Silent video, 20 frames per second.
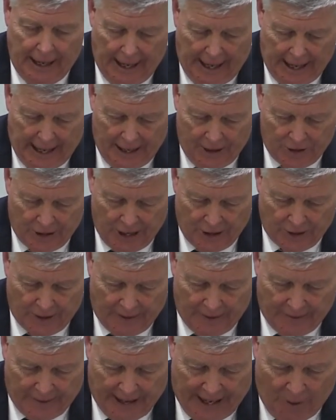And it says,
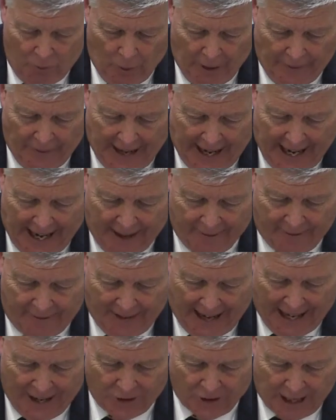Then when they had
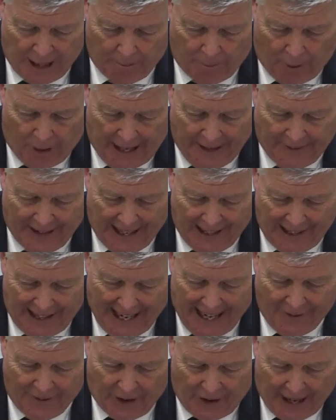fasted and prayed, they
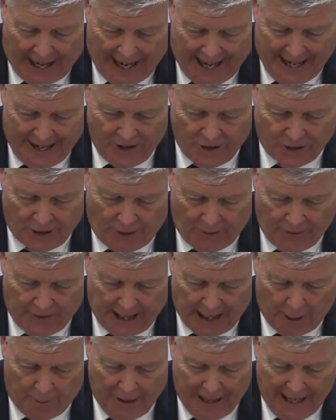laid their hands on
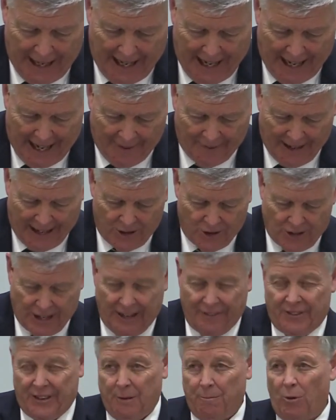them and they
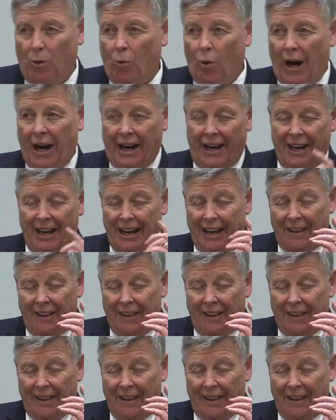sent them away.